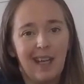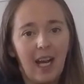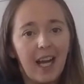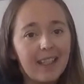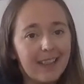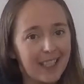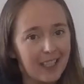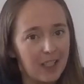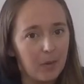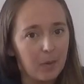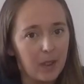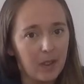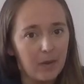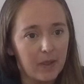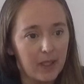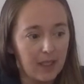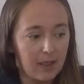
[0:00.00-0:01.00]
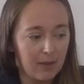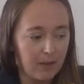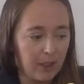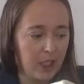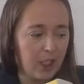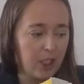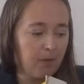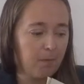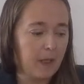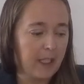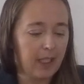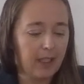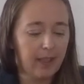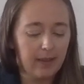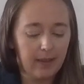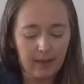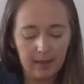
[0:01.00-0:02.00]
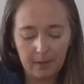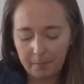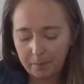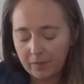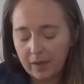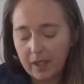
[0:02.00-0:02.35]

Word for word: I'd like to reuse this for each of my kids.